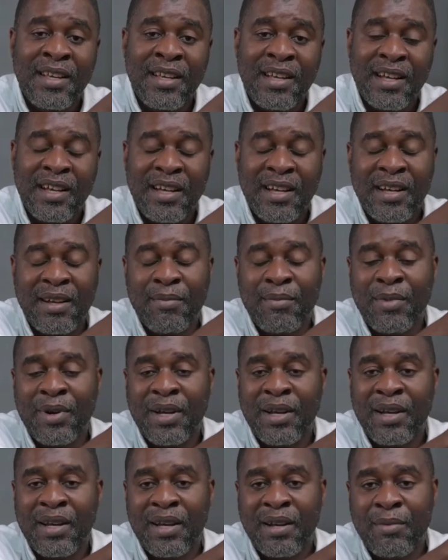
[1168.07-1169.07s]

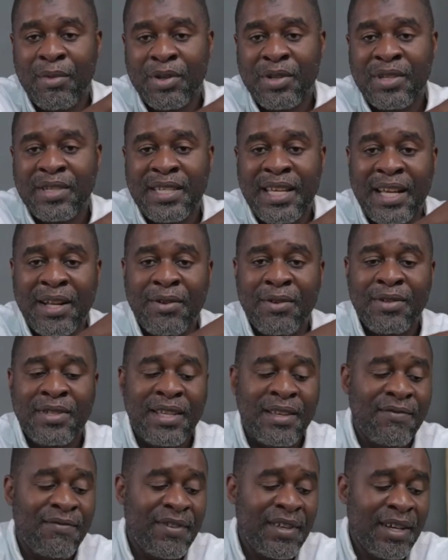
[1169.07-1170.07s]
motorcycles
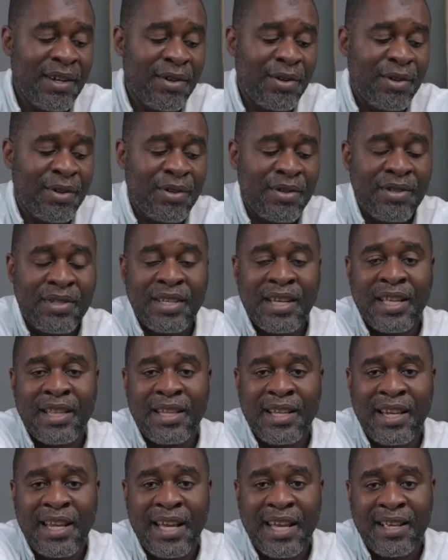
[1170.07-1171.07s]
and vehicles and
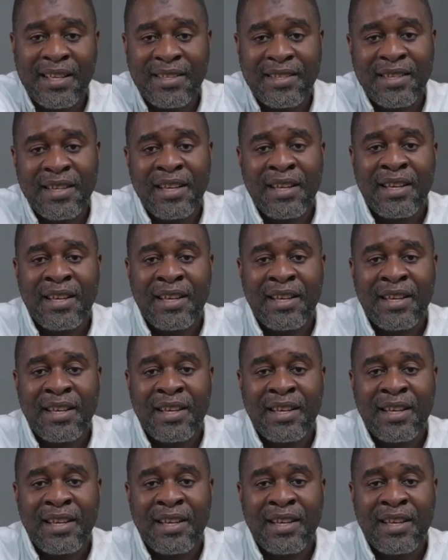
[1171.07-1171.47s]
the likes.